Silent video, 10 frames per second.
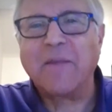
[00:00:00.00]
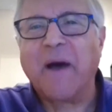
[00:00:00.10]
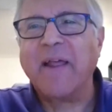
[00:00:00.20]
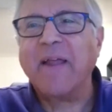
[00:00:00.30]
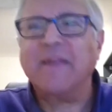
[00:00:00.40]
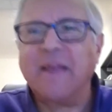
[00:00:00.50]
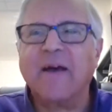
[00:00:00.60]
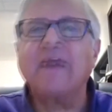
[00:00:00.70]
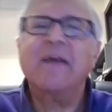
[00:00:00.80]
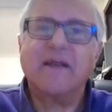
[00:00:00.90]
about
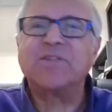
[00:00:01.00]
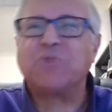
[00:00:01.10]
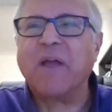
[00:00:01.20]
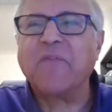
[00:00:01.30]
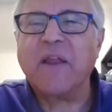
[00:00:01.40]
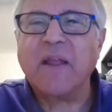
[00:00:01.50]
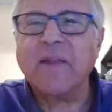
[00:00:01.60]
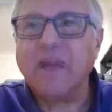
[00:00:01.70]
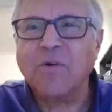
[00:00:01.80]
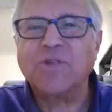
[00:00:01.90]
India and strengthening
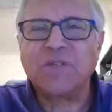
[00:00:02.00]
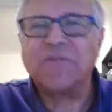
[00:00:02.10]
India, mm-hmm. which is a